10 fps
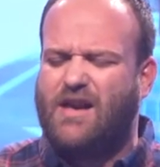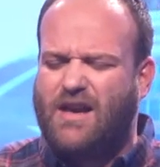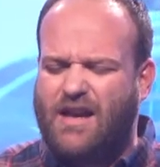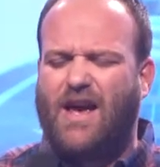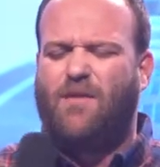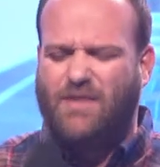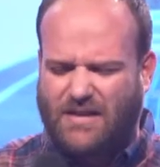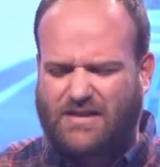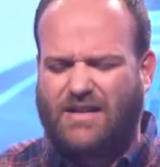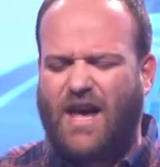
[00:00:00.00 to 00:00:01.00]
in our
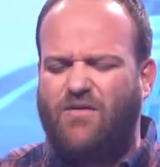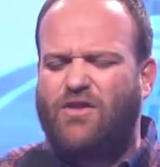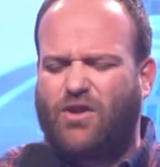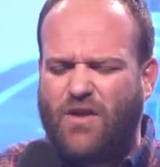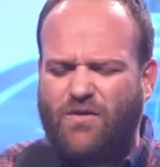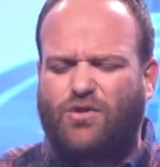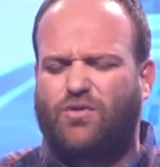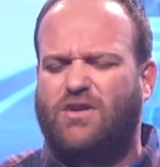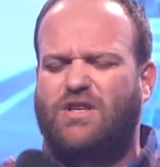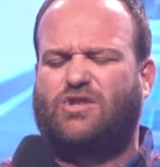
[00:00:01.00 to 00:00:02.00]
midst today, even, even
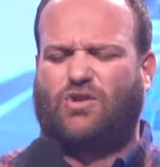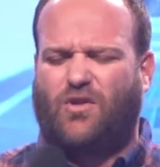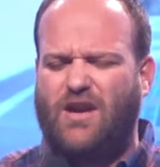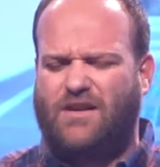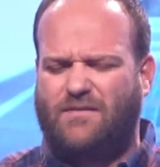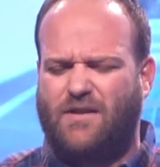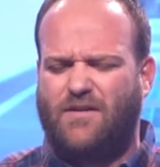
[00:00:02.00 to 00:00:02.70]
through this screen.